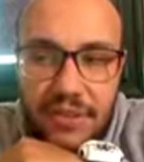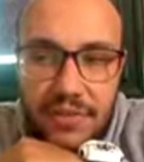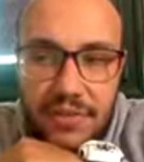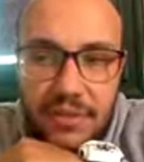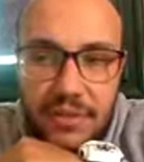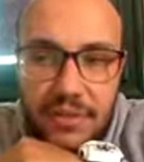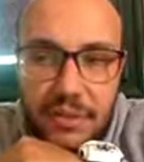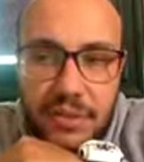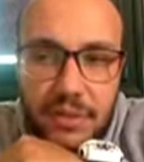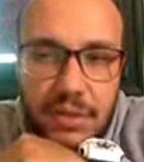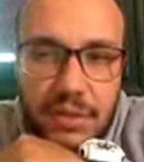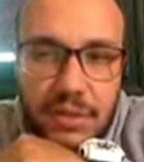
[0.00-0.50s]

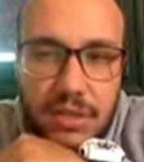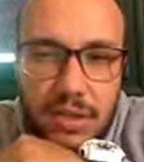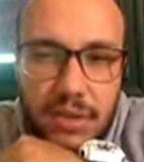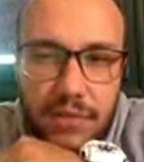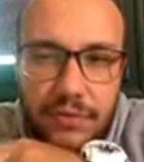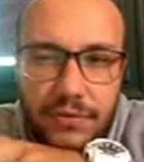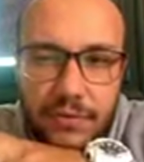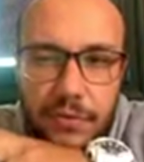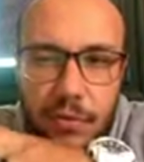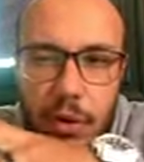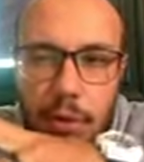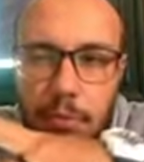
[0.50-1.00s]
index of
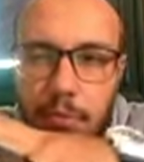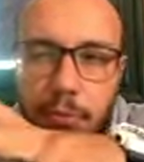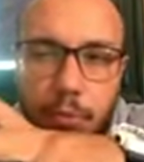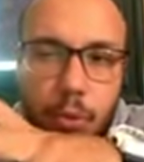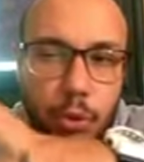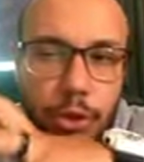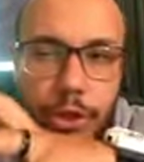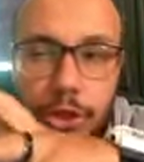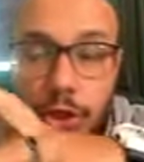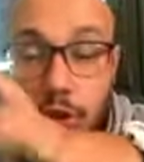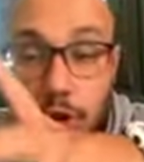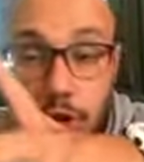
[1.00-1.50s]

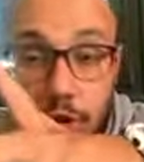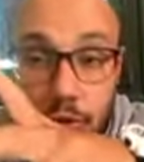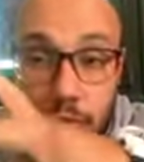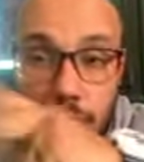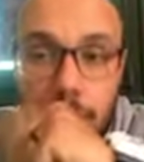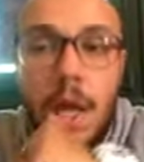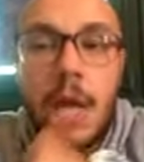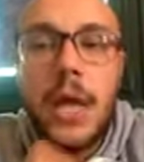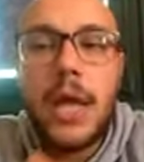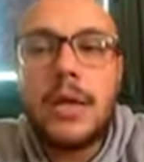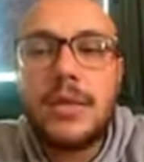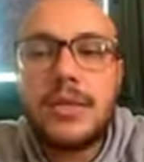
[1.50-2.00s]
1.2,
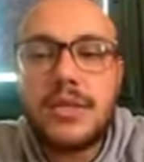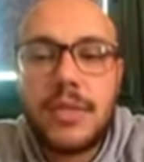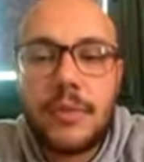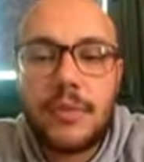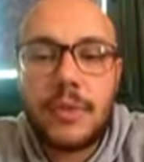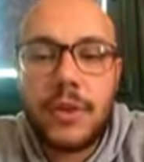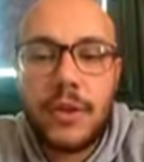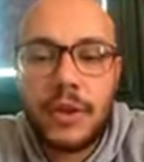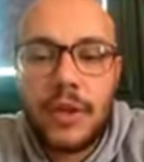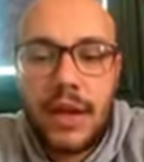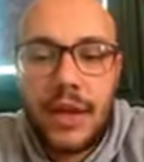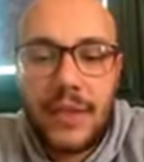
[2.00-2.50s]
something
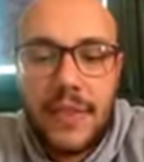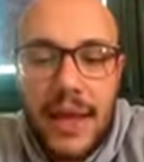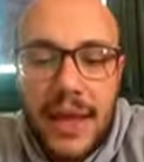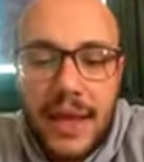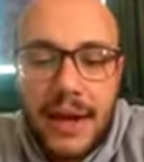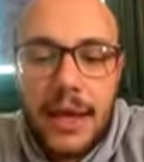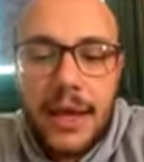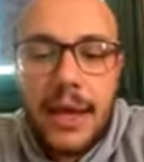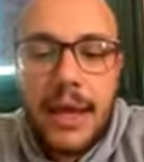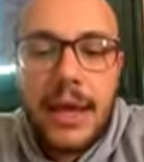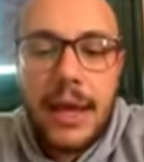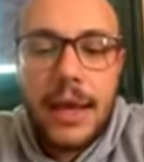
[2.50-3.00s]
like that.
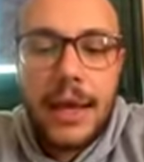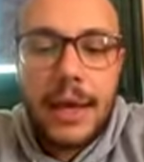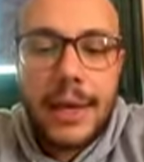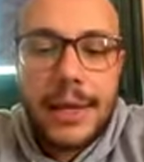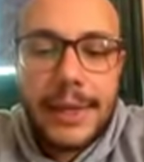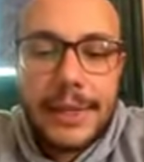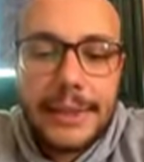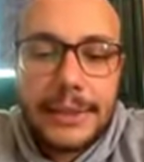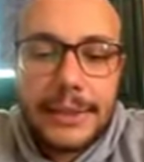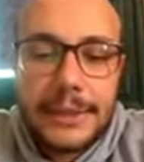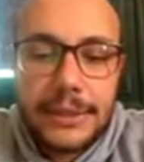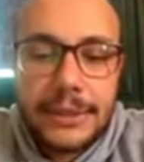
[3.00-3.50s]

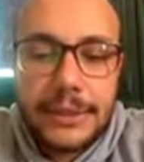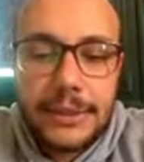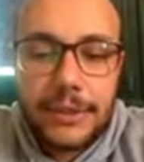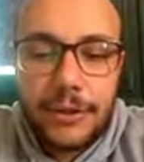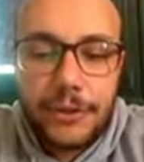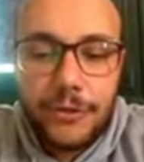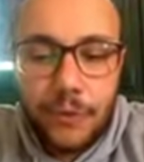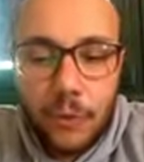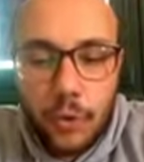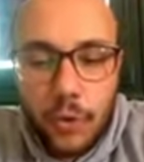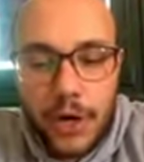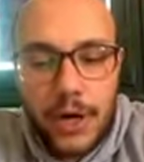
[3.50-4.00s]

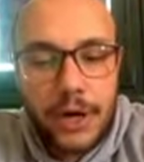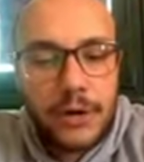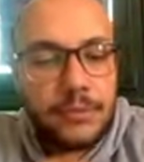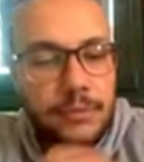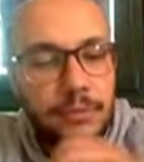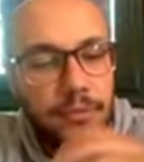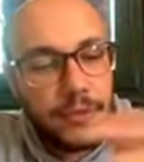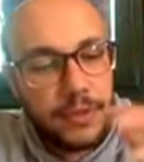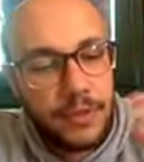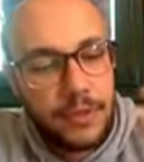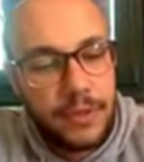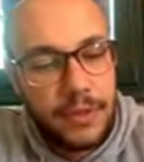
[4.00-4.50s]
Therefore,
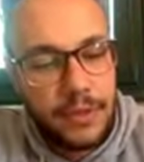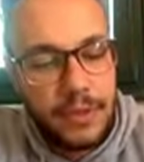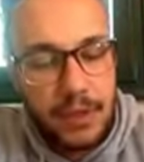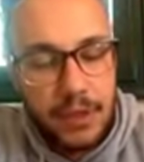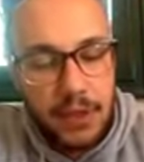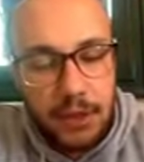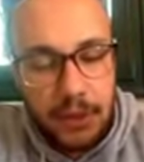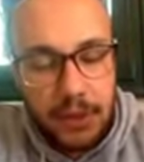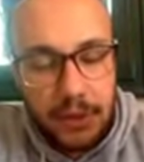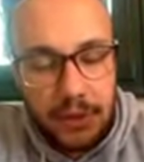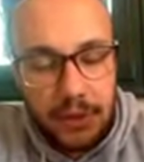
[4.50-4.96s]
the